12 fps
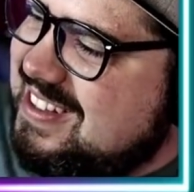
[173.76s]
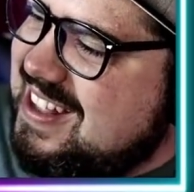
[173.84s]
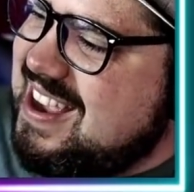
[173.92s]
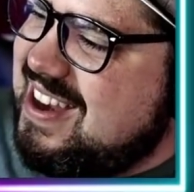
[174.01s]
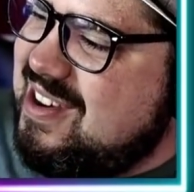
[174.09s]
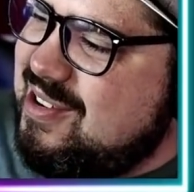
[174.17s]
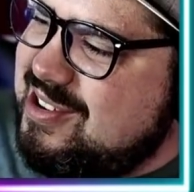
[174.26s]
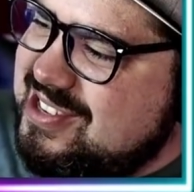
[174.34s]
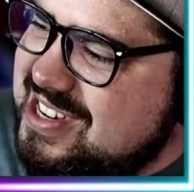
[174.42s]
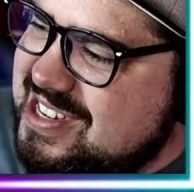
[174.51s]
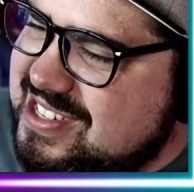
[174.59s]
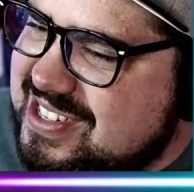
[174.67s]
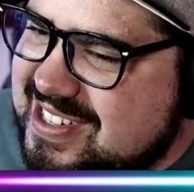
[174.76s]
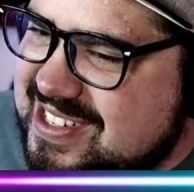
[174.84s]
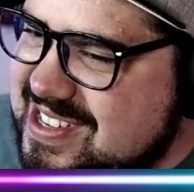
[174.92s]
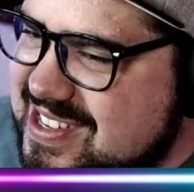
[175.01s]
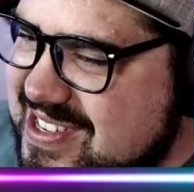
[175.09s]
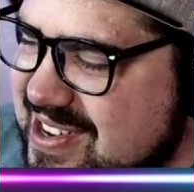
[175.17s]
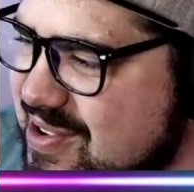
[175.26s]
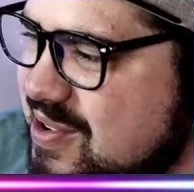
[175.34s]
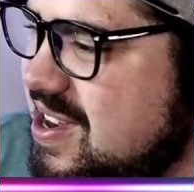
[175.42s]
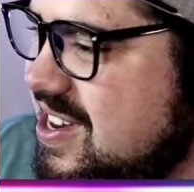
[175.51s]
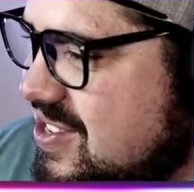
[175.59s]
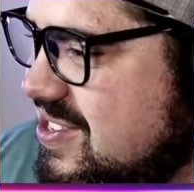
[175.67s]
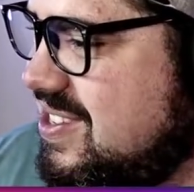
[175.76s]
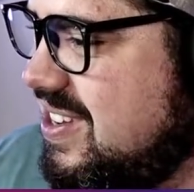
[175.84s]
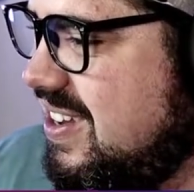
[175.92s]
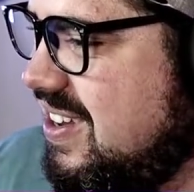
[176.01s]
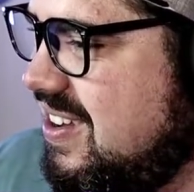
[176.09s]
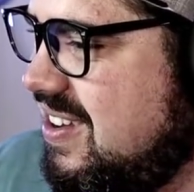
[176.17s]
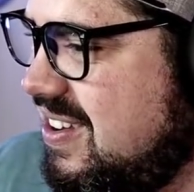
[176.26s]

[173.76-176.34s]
That chord change is so interesting.